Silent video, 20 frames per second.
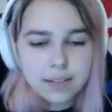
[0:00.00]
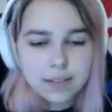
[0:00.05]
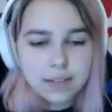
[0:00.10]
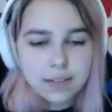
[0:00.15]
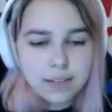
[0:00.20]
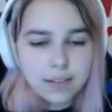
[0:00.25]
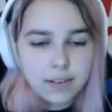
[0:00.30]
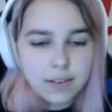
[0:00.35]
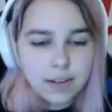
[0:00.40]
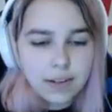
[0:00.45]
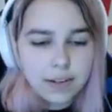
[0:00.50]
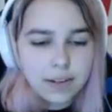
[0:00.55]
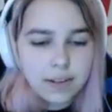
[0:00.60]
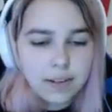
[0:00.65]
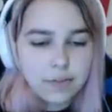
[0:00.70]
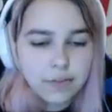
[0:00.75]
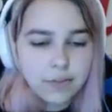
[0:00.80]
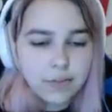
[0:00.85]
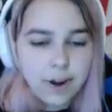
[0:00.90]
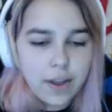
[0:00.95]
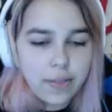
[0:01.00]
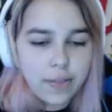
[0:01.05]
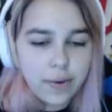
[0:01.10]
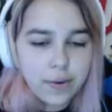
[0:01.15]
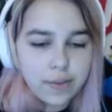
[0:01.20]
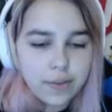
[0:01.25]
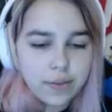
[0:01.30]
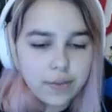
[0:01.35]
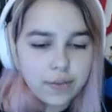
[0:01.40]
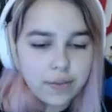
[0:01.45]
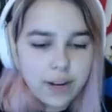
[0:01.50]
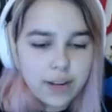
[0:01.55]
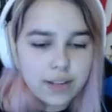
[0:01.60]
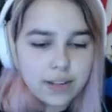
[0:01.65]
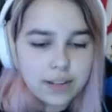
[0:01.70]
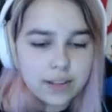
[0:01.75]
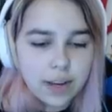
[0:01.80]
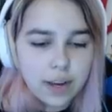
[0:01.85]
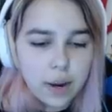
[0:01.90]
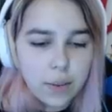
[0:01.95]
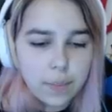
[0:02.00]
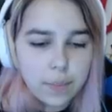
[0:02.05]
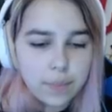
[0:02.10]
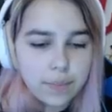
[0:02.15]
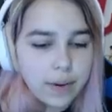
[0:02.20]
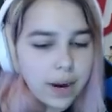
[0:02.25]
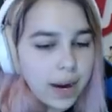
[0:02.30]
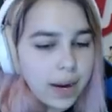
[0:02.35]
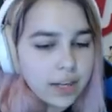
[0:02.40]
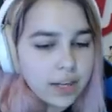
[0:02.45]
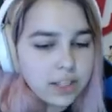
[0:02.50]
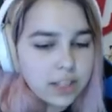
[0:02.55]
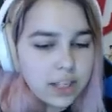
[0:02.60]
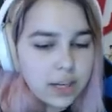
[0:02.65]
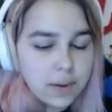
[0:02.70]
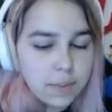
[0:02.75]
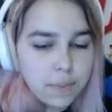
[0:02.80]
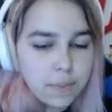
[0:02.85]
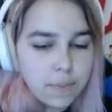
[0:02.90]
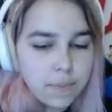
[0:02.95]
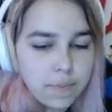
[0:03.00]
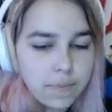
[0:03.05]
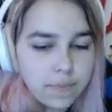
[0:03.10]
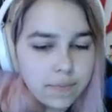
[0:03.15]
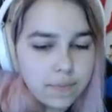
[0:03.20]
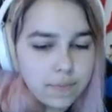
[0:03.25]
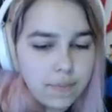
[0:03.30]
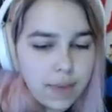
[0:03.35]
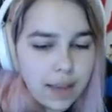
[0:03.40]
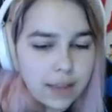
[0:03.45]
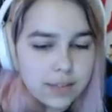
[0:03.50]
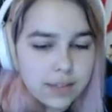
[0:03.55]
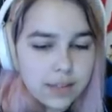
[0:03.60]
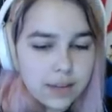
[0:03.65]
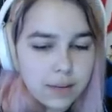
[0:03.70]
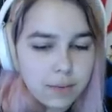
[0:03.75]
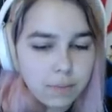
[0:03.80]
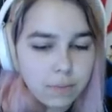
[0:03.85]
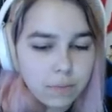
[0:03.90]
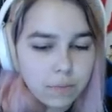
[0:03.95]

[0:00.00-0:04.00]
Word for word: Dude, look at the front though. The front is like a patchy, messy,